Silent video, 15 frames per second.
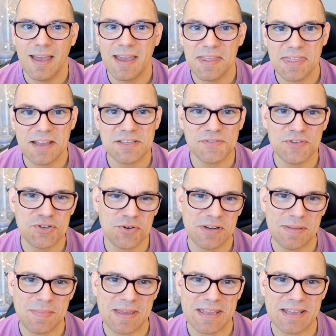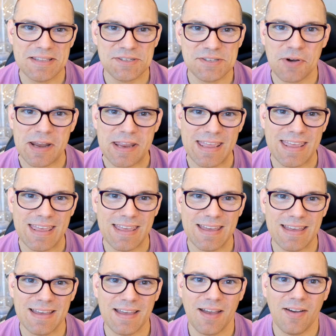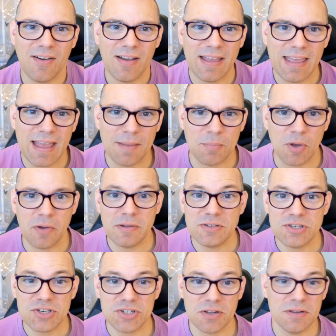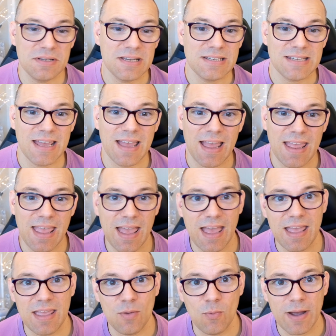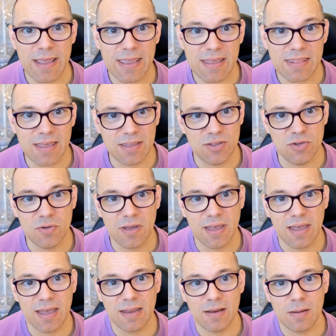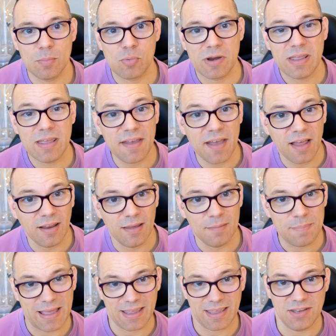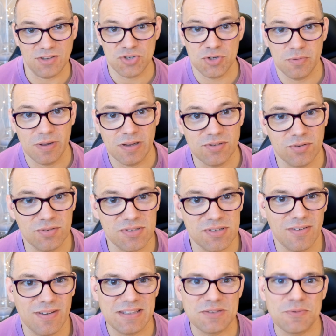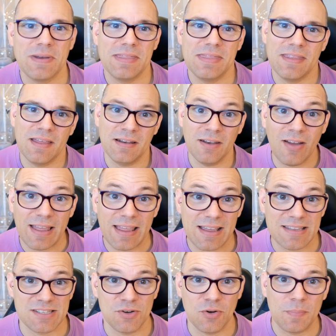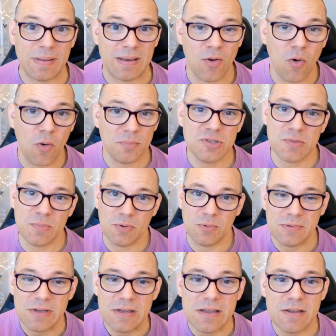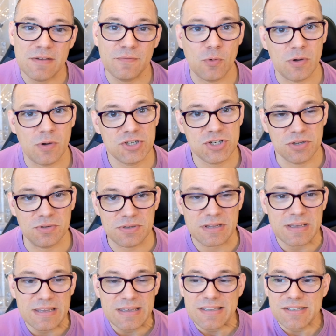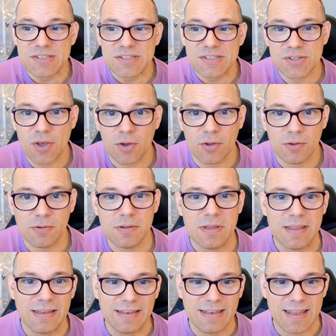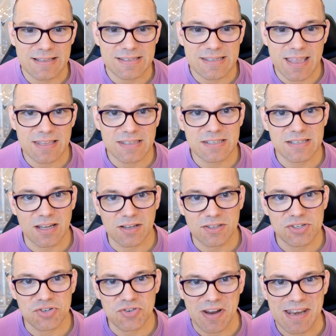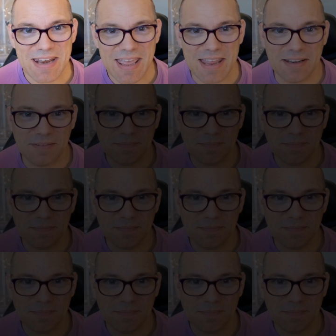thanks for joining me. It's Craig here. I am going to show you today a way that you can bring colour back into a dog's eyes when the light has not been optimal for a shoot. So let's get stuck straight in.